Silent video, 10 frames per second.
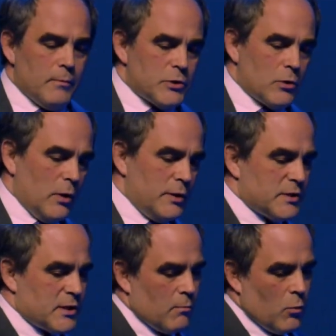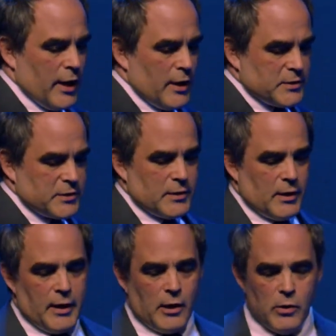So in some ways,
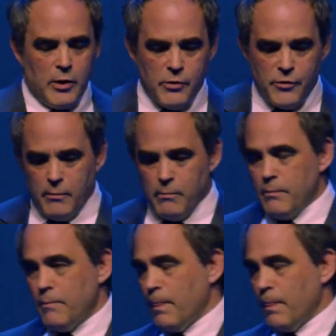I agree with them,